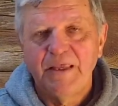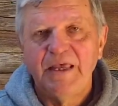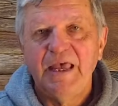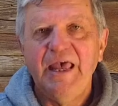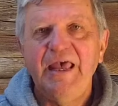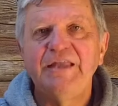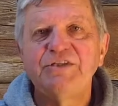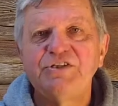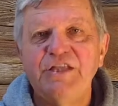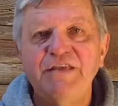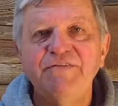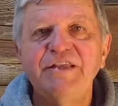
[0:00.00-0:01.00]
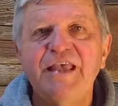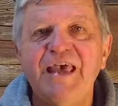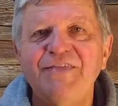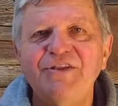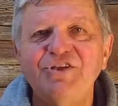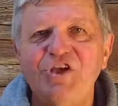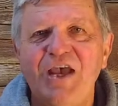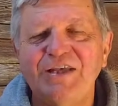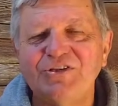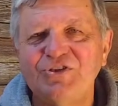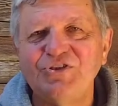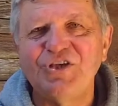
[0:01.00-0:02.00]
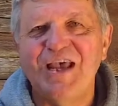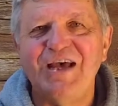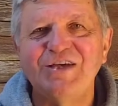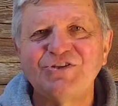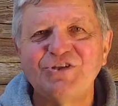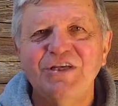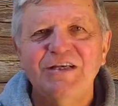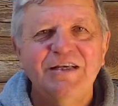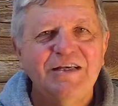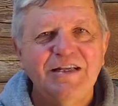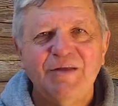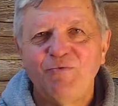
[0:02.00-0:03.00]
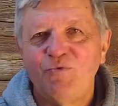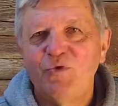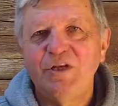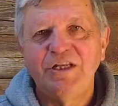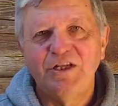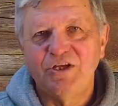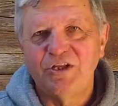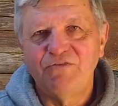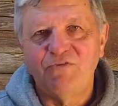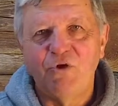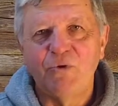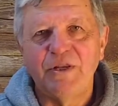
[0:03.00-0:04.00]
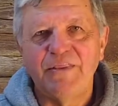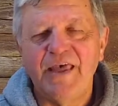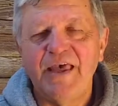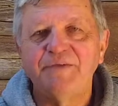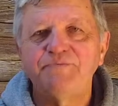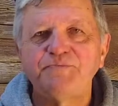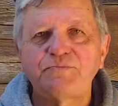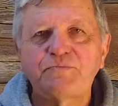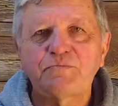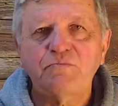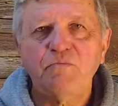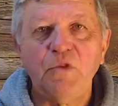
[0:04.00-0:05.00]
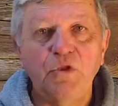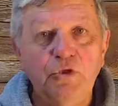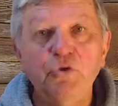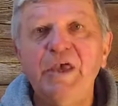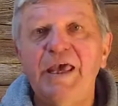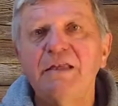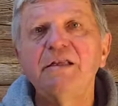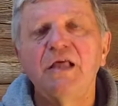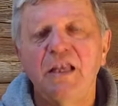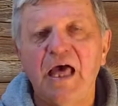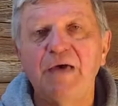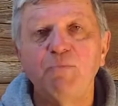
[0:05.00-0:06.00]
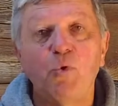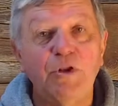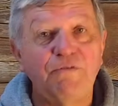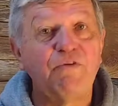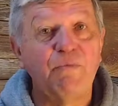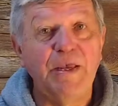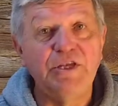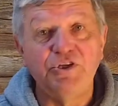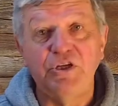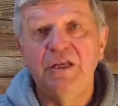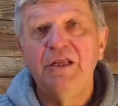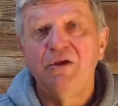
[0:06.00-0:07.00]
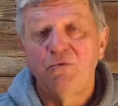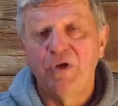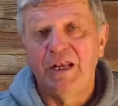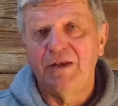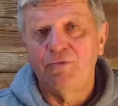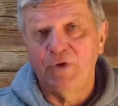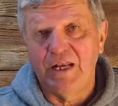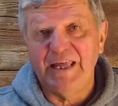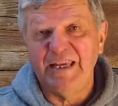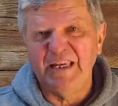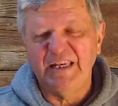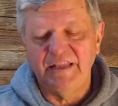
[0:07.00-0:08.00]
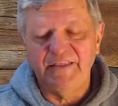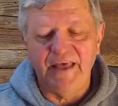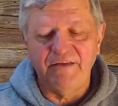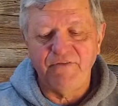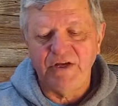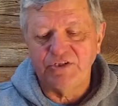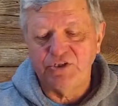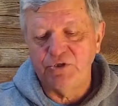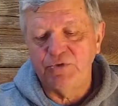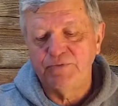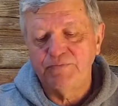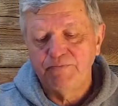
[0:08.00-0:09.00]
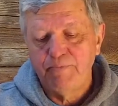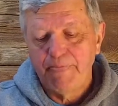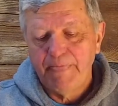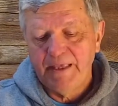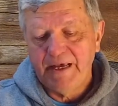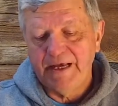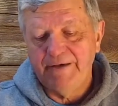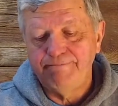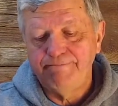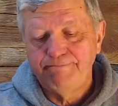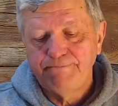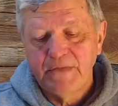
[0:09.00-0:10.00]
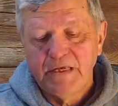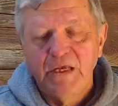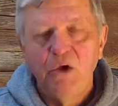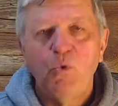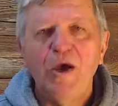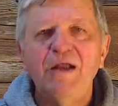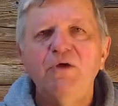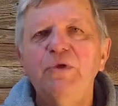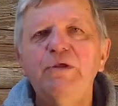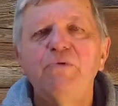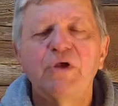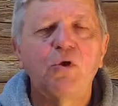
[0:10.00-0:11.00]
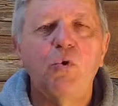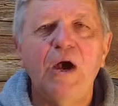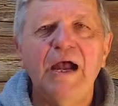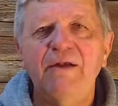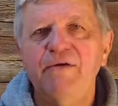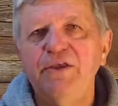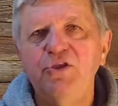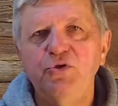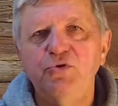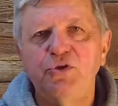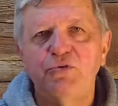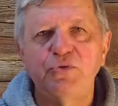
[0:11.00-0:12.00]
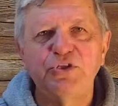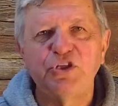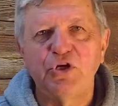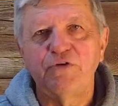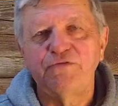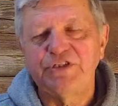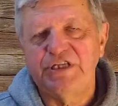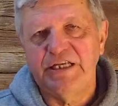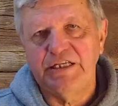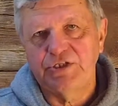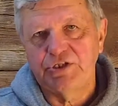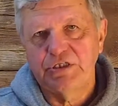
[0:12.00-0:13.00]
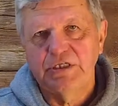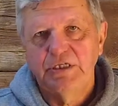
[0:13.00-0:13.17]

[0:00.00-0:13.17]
at Steve and Kathy Jackson's house. I'm really looking forward to that. You'll get a lot more information relating to that very soon. Why are we requiring you to reserve seats?